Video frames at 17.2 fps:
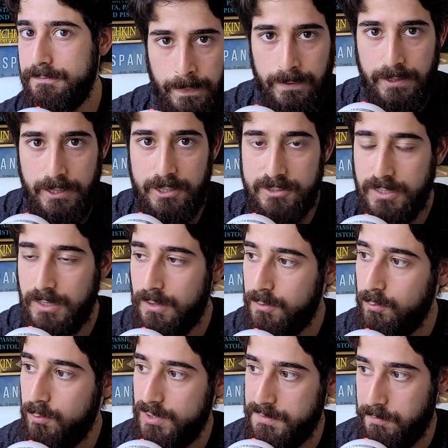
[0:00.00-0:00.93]
Here's
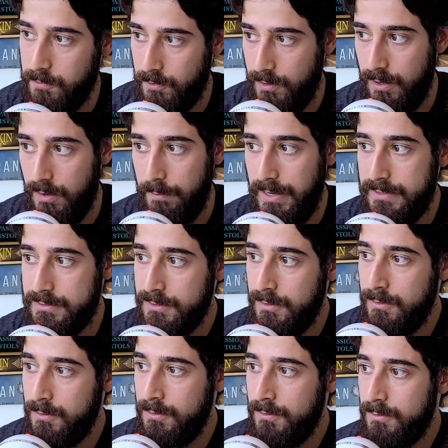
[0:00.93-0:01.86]
another once per combat.
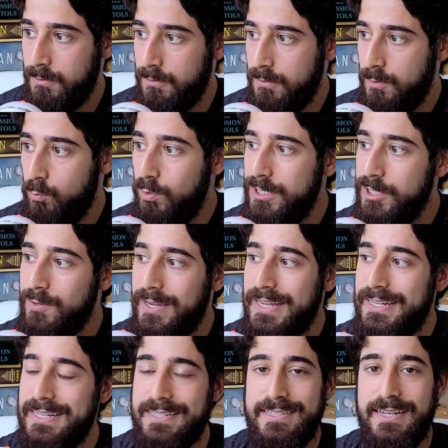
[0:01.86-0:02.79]
When you
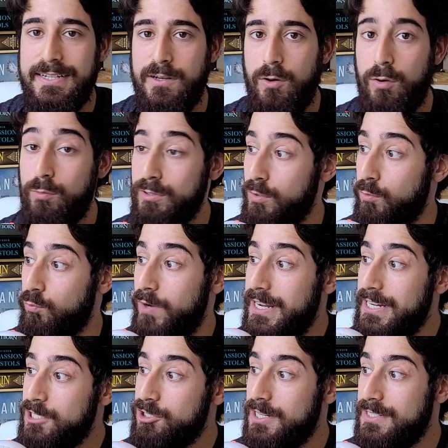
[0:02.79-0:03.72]
hit a tentacle with a
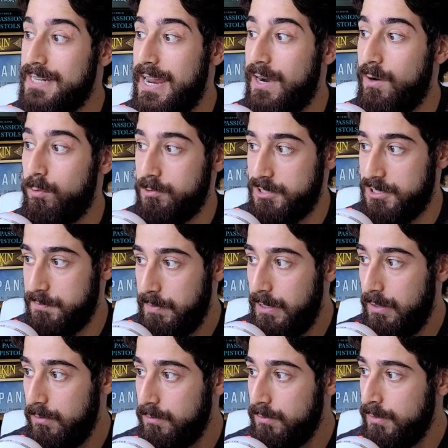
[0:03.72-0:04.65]
ranged attack or
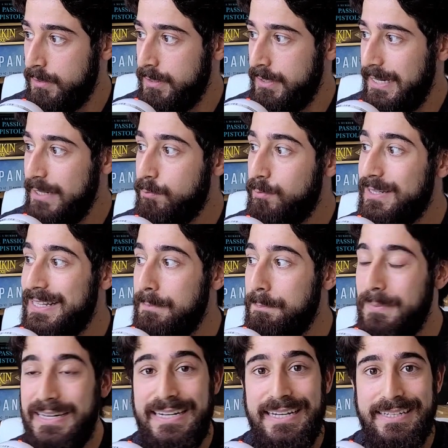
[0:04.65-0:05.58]
spell, it will
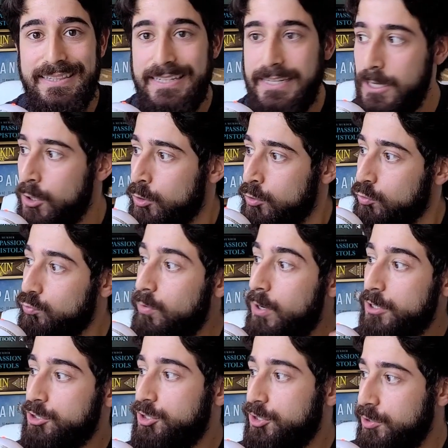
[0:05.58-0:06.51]
immediately
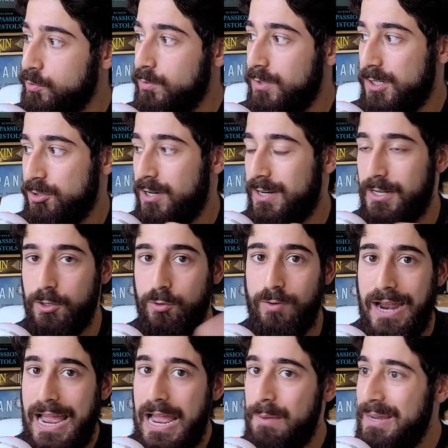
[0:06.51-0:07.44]
rush to you and try to
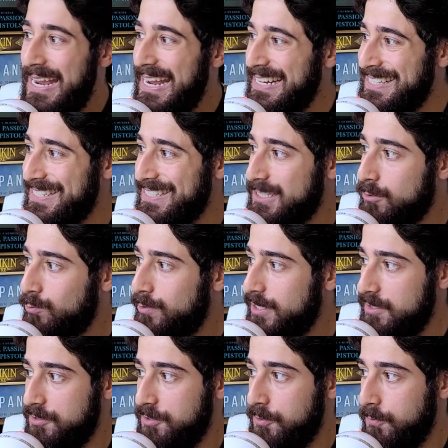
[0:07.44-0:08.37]
grab and
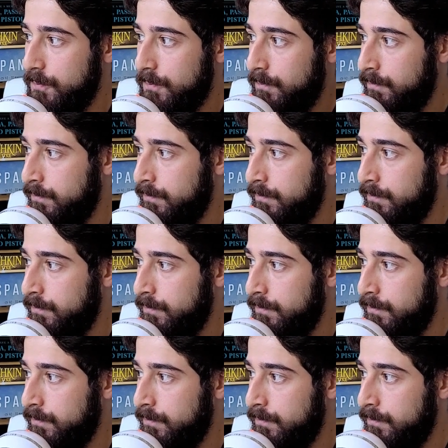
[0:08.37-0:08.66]
squeeze you.